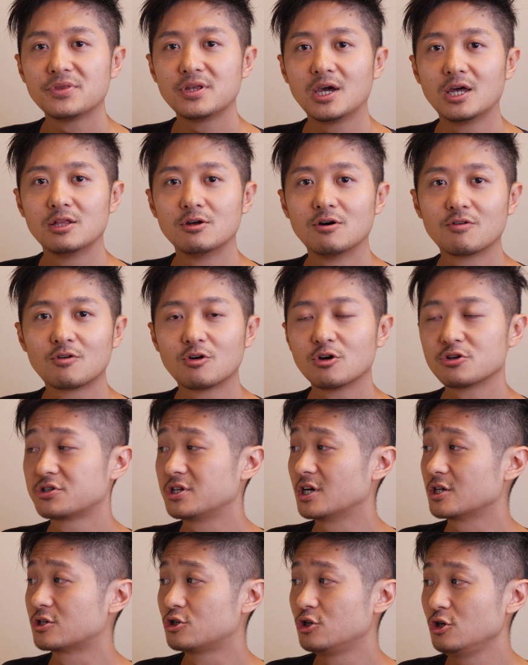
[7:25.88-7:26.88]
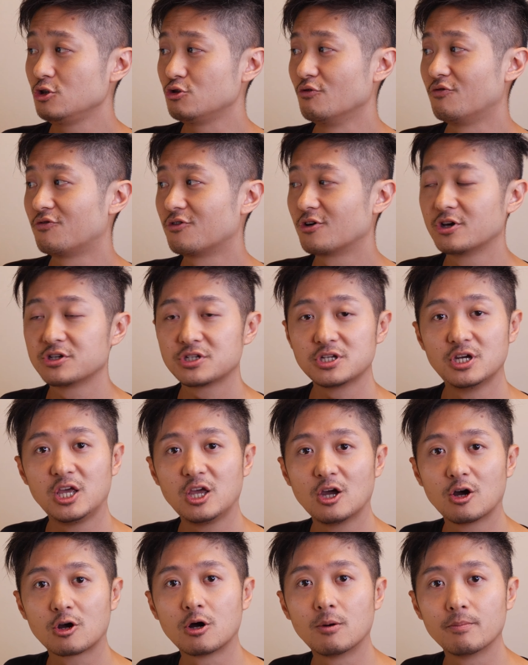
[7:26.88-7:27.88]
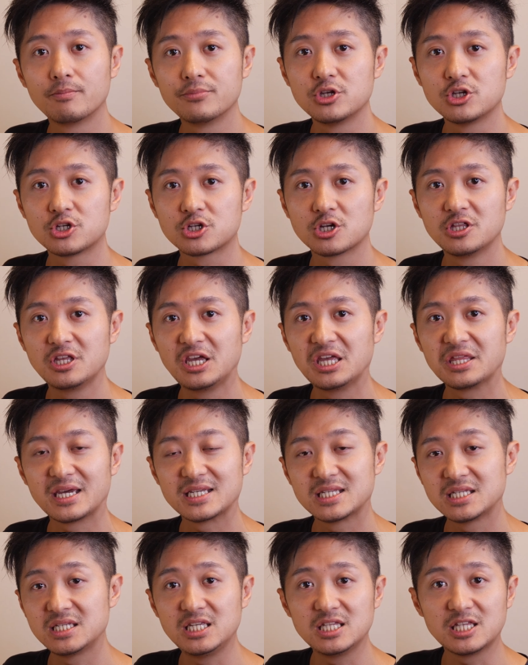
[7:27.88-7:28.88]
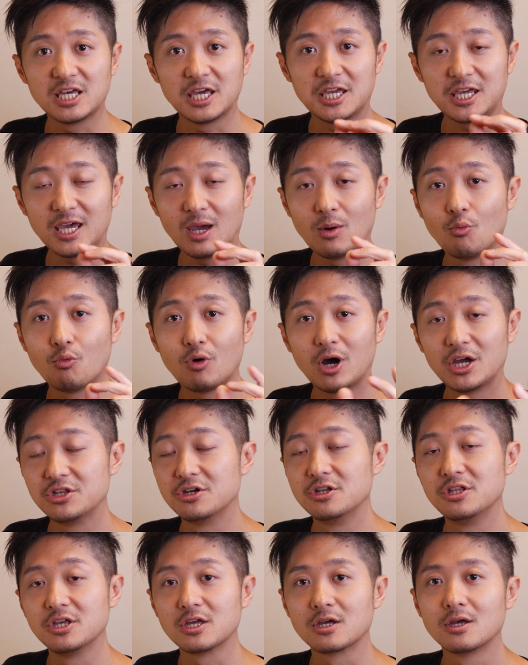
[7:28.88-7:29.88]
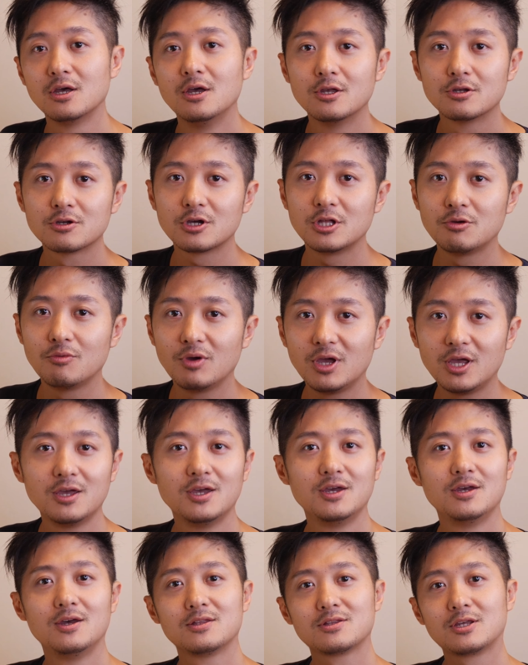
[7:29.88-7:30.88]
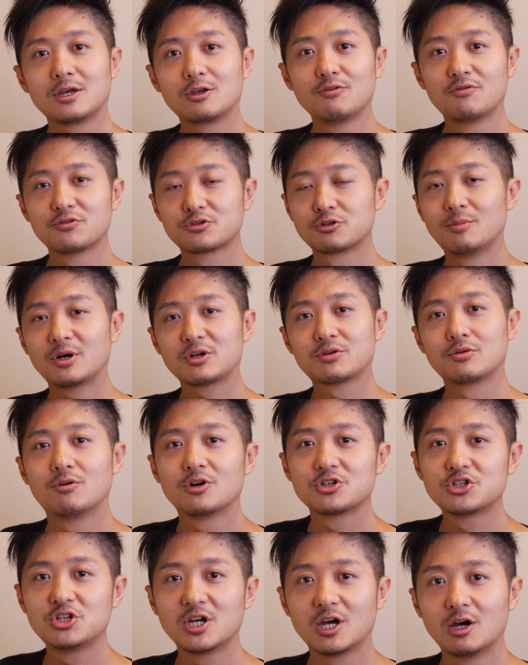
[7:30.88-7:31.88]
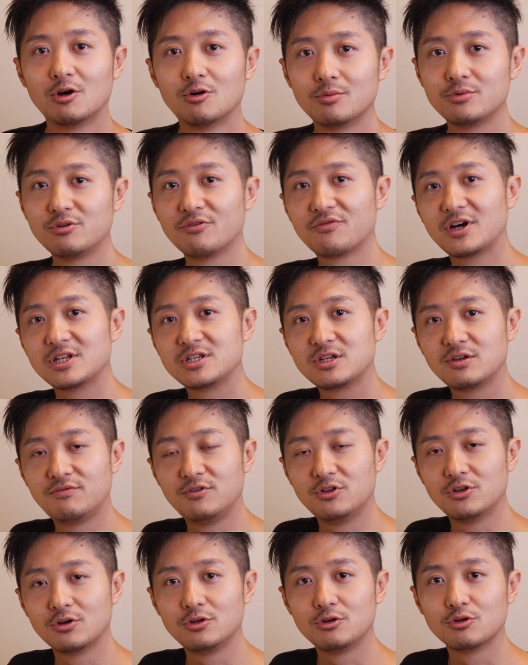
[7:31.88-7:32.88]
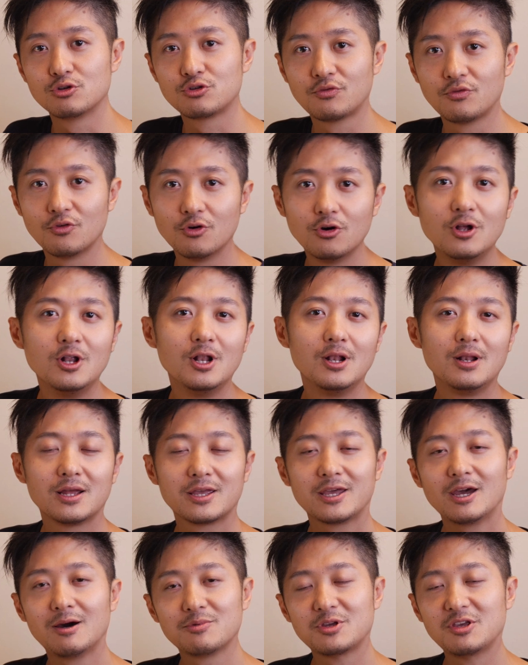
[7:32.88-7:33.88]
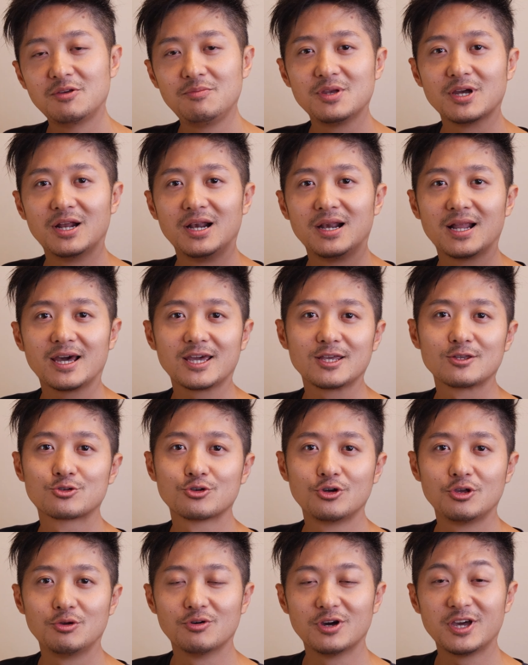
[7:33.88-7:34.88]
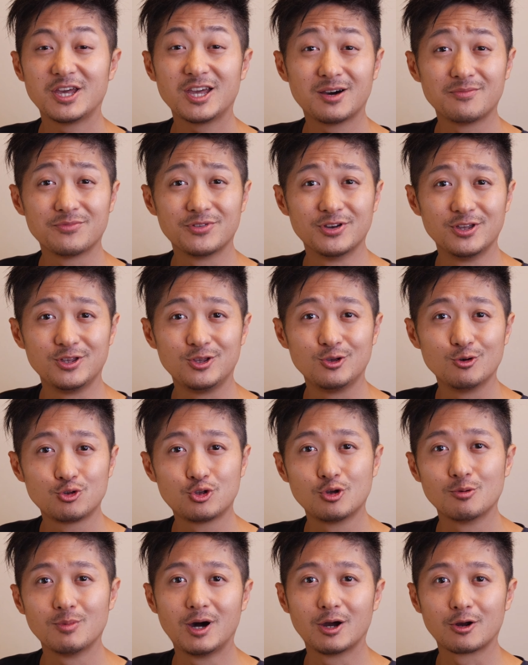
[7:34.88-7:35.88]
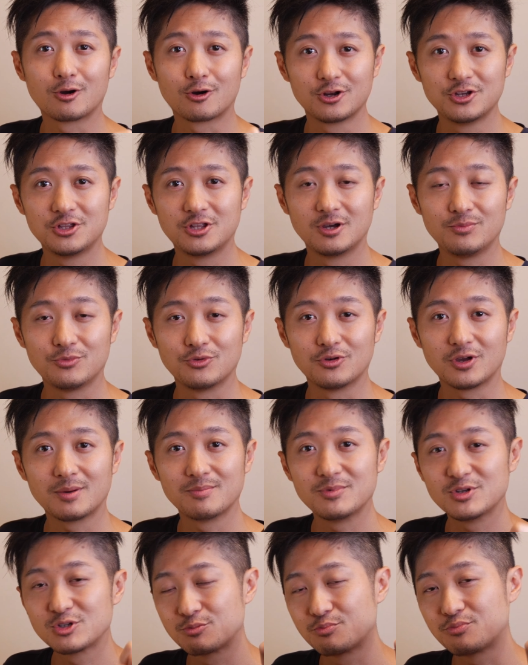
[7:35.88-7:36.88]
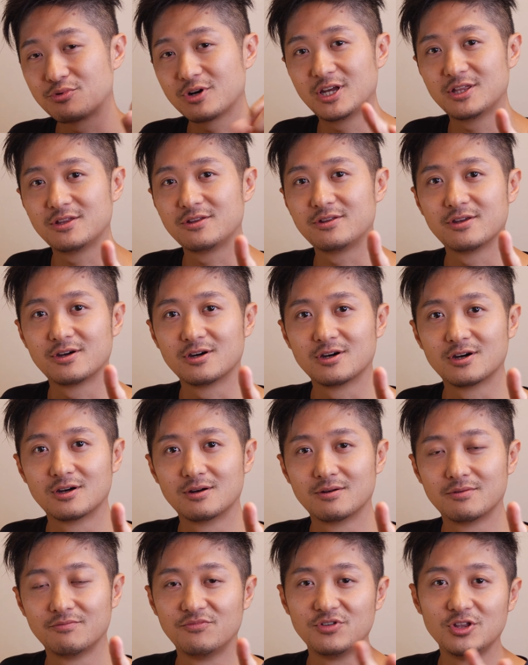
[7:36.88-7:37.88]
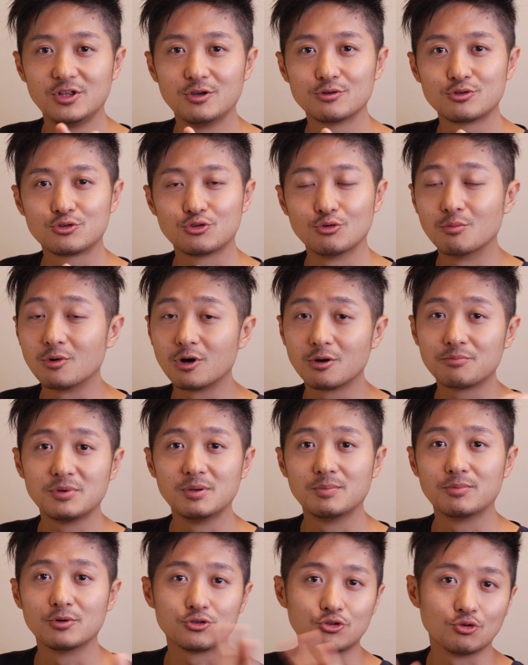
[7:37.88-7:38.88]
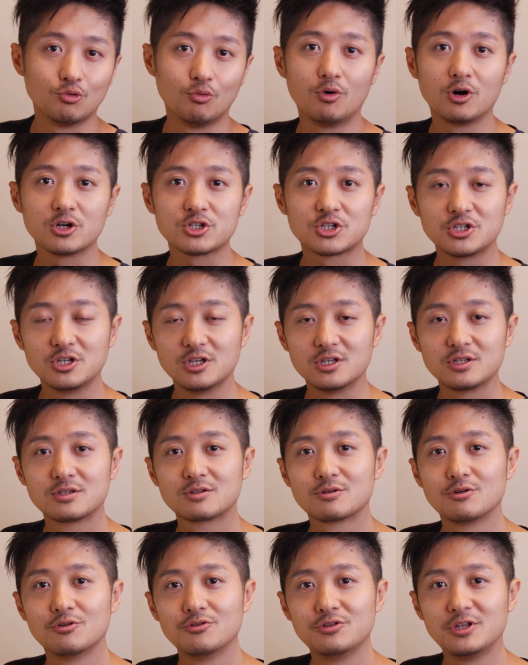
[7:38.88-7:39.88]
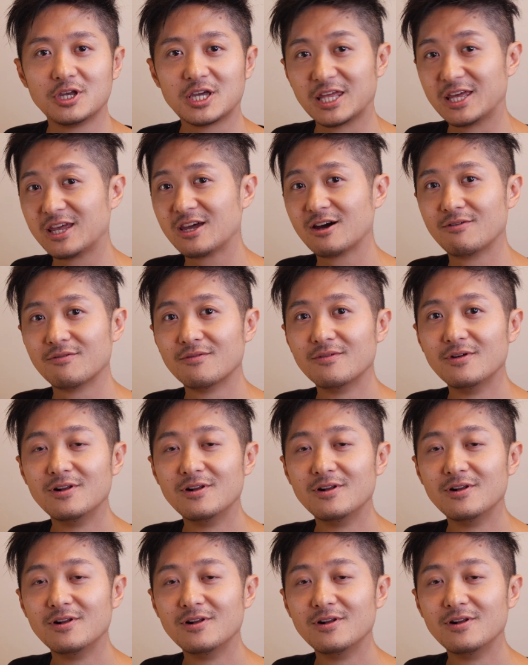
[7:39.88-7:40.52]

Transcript: and of course they are 3 to 4 years ahead of competition, and I see that gap widening. Anyway, thank you so much for watching. I hope you find this video useful. Give me a like, so it will help the YouTube algorithm to help me spread the videos to more people to watch this, so they can help